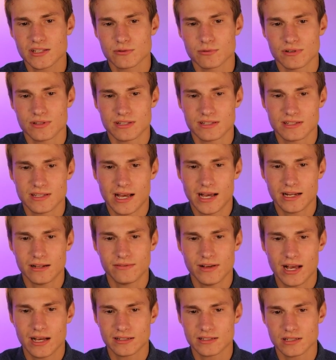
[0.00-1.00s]
where the sine of
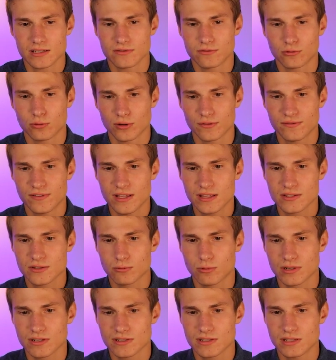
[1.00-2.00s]
X is 4/5.
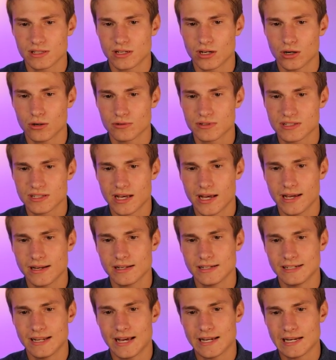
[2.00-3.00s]
What is the cosine
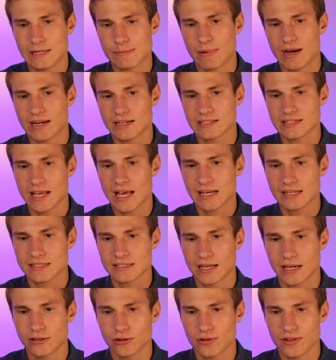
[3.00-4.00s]
90 minus X?
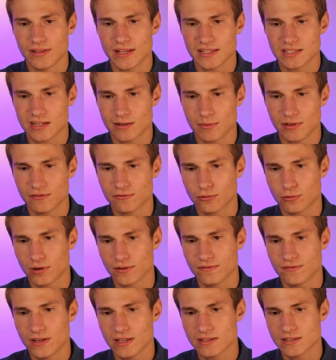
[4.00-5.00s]
I know that that's going to be
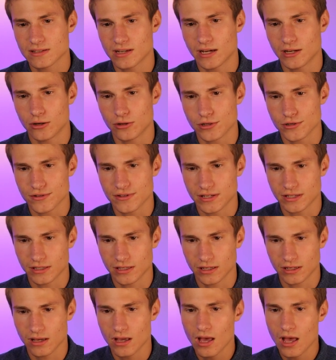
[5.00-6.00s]
4/5. I know you're
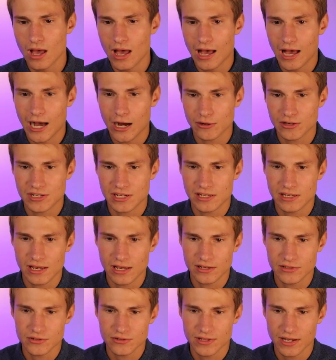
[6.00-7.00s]
thinking, how did he
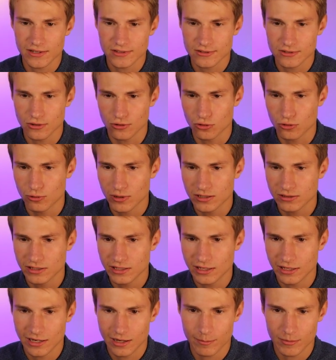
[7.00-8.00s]
answer that so quickly?
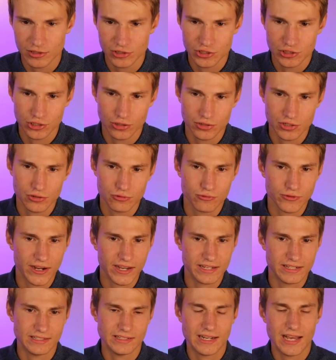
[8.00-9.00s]
And I'm going to show you
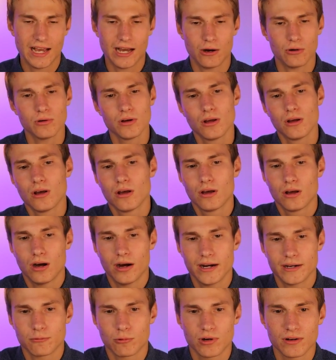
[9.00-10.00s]
right now. All
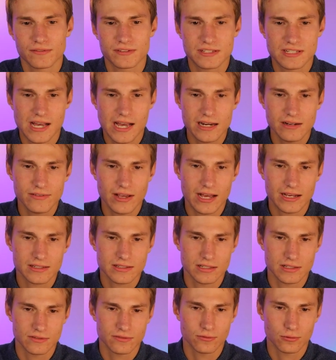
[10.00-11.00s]
right, well, if sine of X
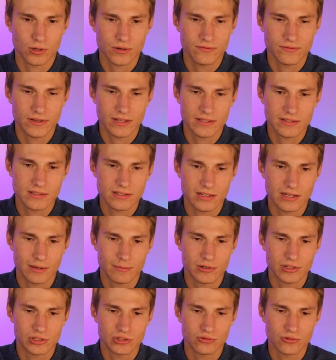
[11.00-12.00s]
is 4/5, and I'm
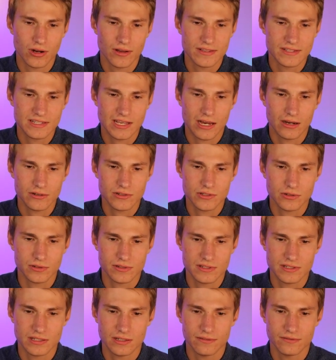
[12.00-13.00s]
going to draw this out so you can
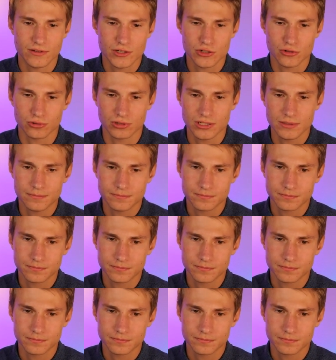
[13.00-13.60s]
see it visually,